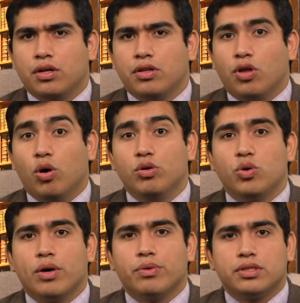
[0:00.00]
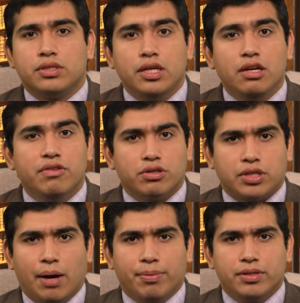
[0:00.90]
Those who had received their
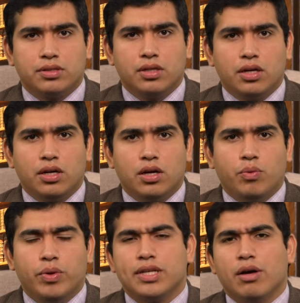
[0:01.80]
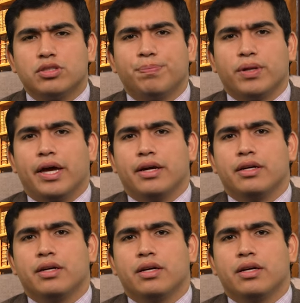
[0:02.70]
tablets went out to play,